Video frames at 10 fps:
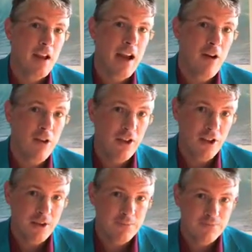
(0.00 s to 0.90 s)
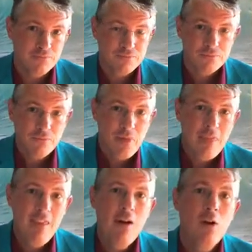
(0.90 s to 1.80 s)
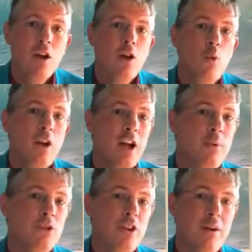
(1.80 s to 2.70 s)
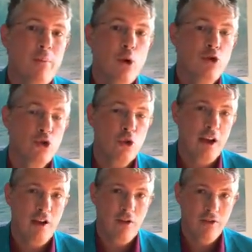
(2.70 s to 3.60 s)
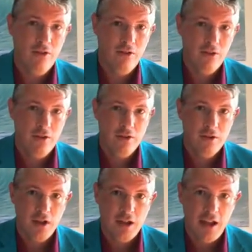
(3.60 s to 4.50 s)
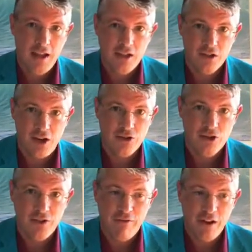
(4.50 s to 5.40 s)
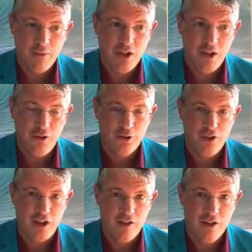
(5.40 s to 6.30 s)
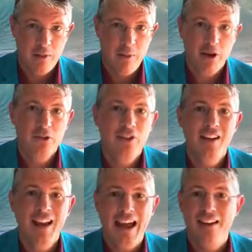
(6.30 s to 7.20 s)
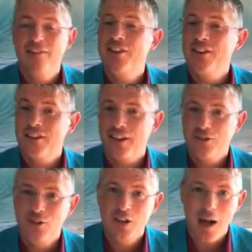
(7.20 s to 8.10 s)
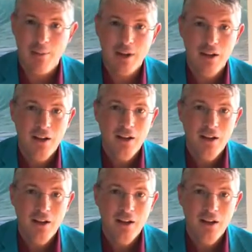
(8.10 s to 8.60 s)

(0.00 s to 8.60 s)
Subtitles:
healthy. Now, when it comes to the emotional health at discussions at family dinners, and I think that parents need to have a discussion topic